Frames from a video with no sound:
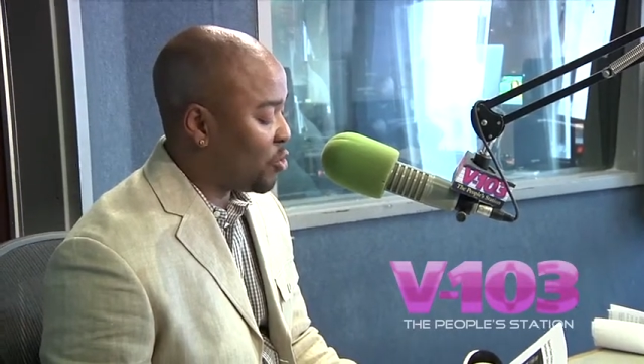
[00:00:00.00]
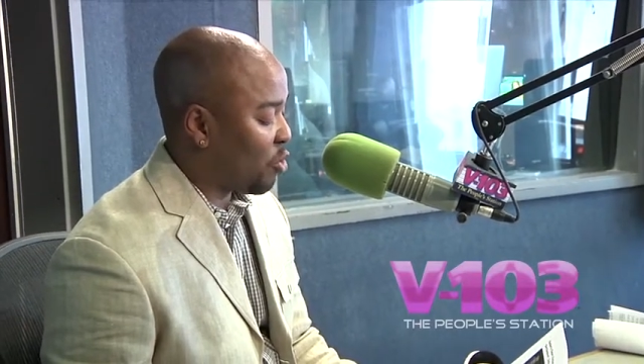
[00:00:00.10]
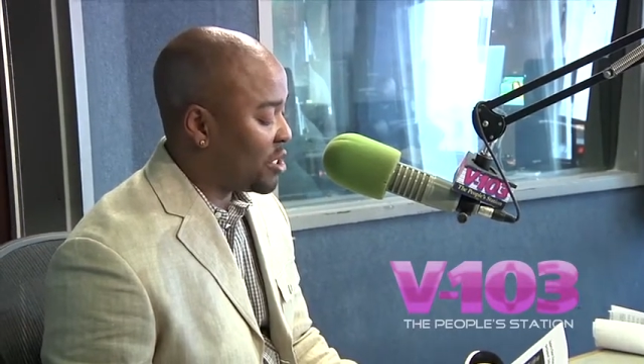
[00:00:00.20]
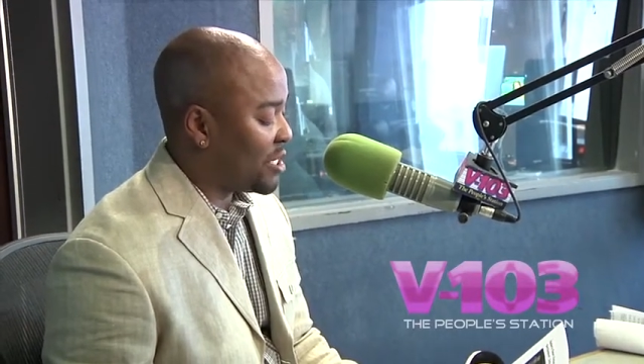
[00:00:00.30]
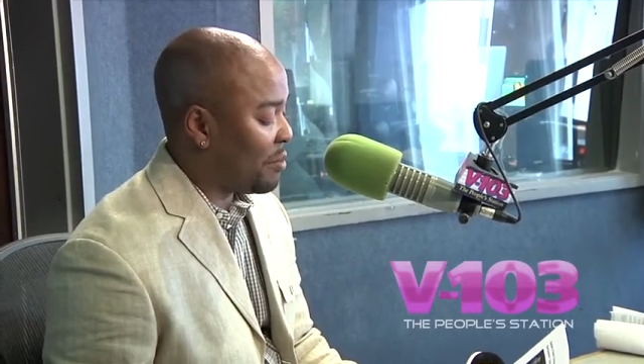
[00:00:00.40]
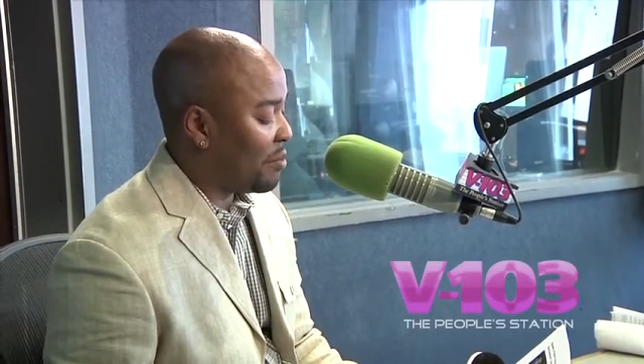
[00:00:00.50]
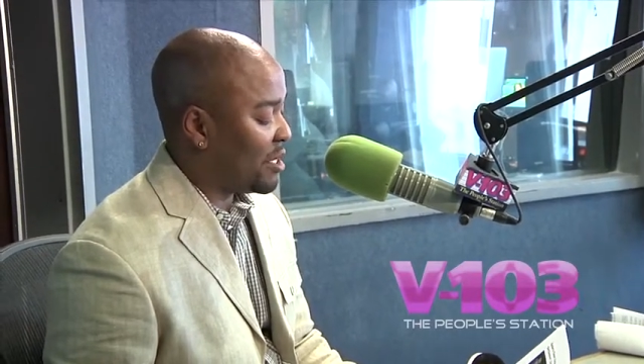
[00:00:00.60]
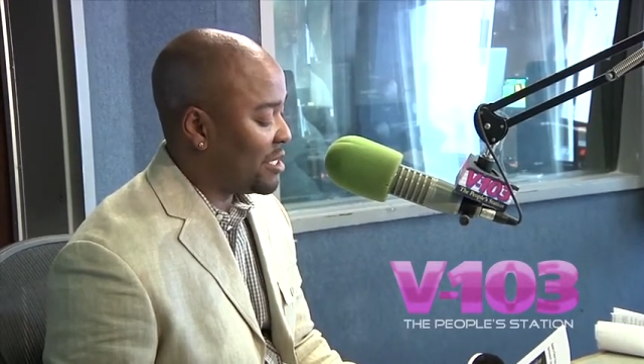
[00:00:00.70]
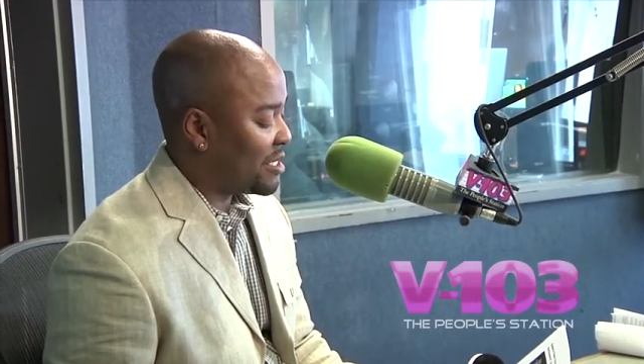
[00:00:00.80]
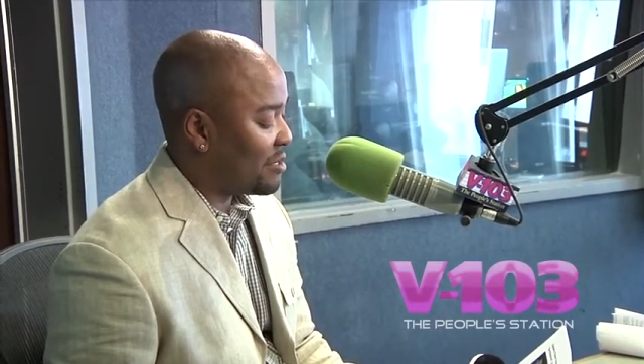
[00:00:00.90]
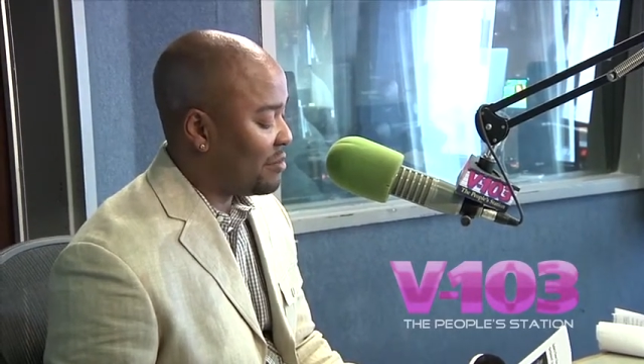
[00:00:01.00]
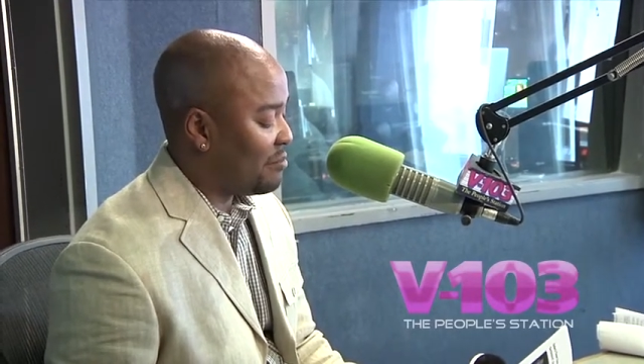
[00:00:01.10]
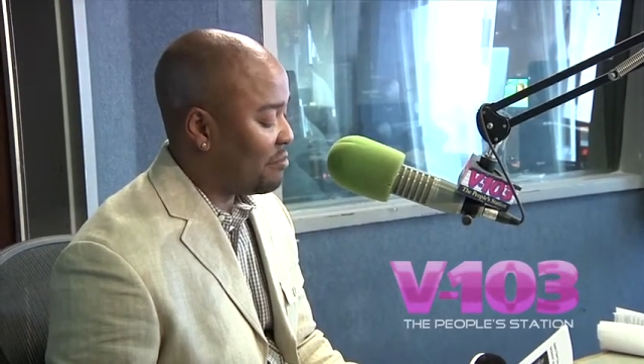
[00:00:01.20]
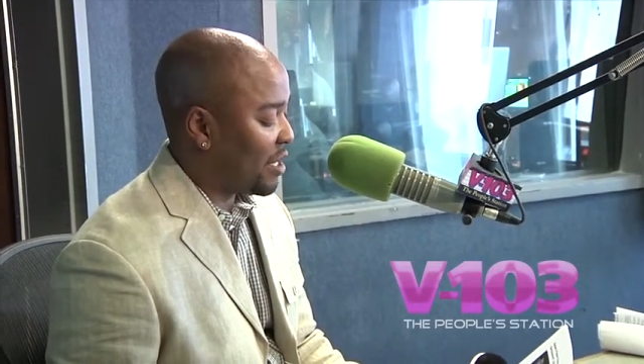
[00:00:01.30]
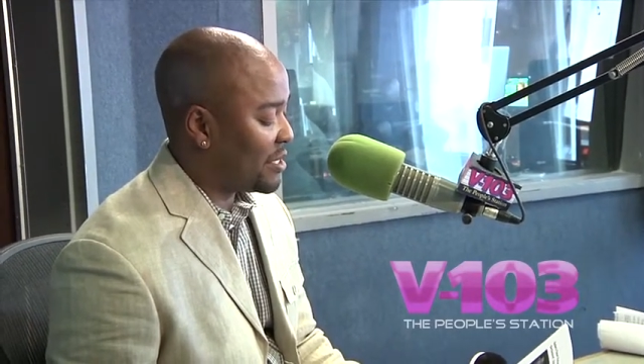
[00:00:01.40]
George Zimmerman's,
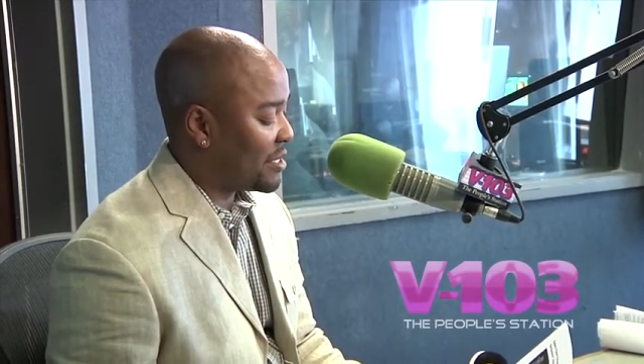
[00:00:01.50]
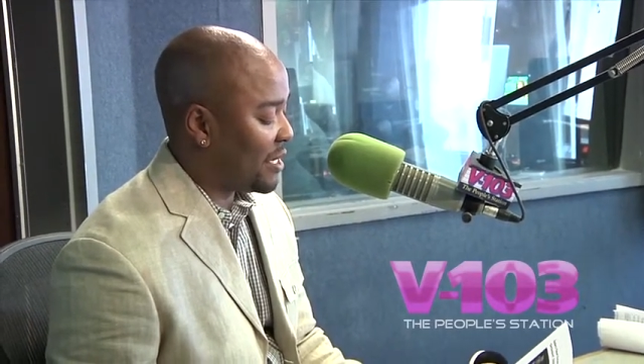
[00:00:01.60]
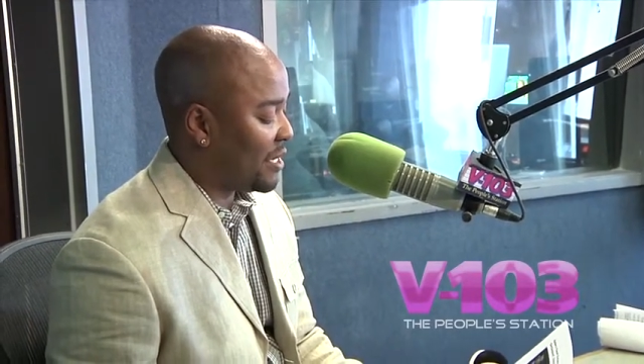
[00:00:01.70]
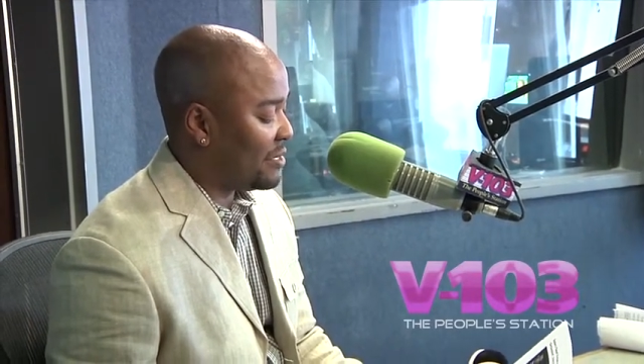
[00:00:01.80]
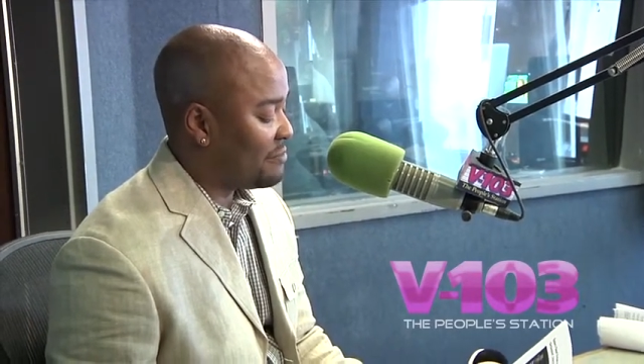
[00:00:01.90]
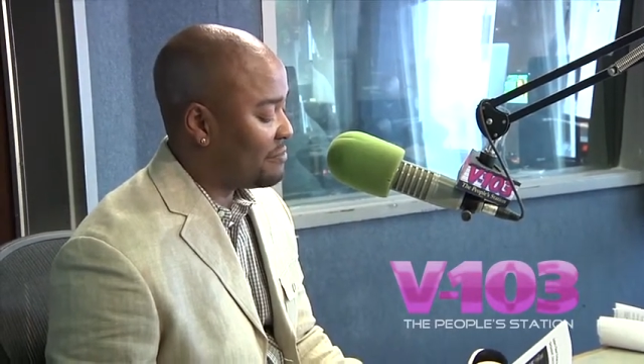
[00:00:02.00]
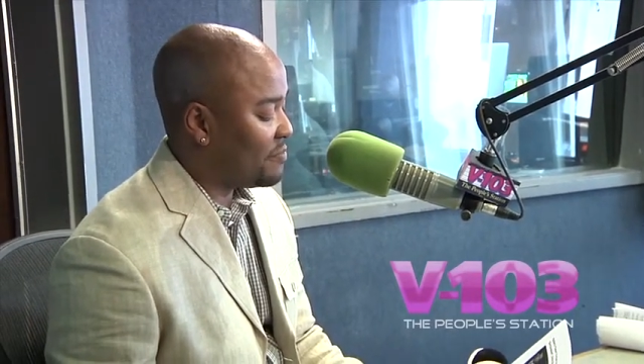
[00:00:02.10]
but uh,